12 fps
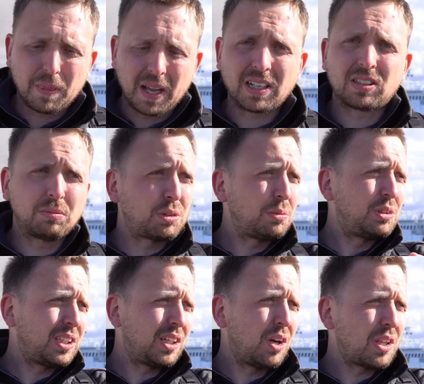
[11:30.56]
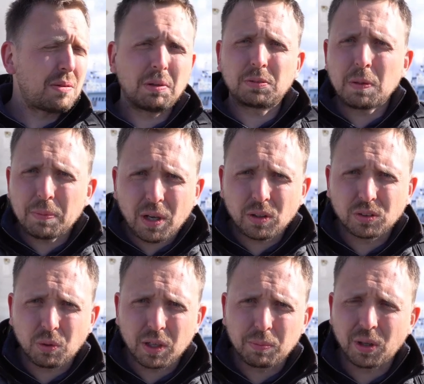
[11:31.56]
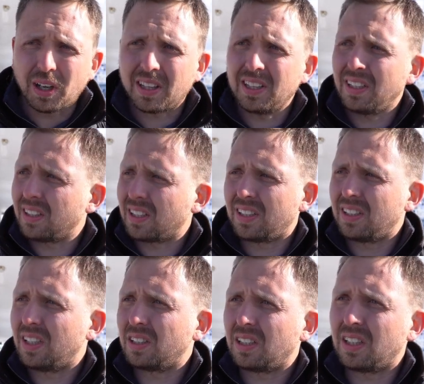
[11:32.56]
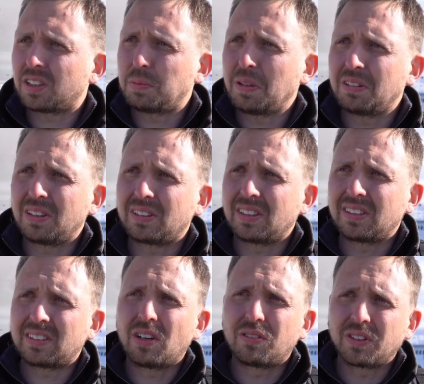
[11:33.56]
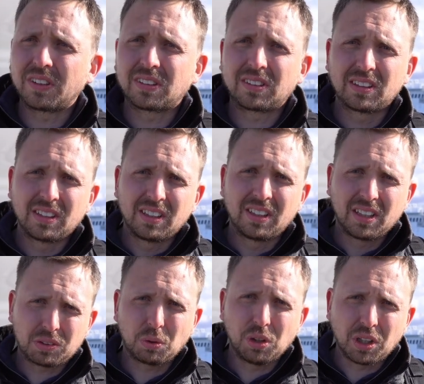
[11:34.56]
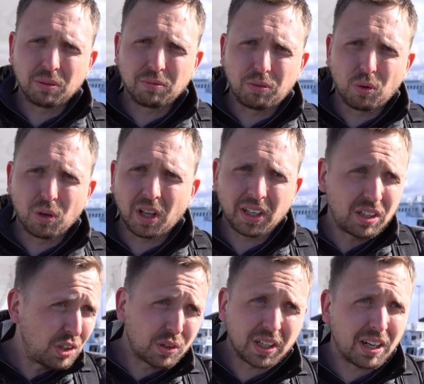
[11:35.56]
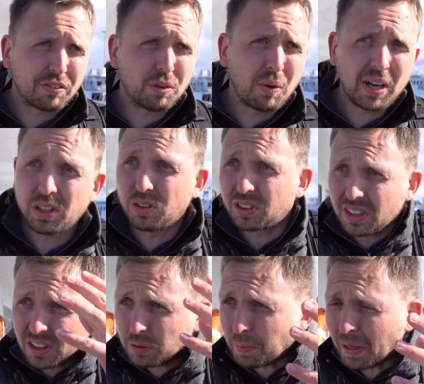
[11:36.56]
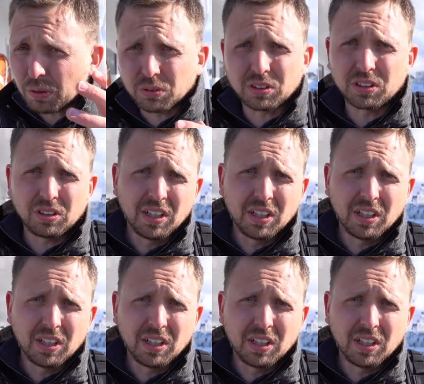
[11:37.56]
And sometimes you think, oh, they must be miles away. But I think the experience itself is what you come for. Like, you're looking everywhere and you see the spouts. And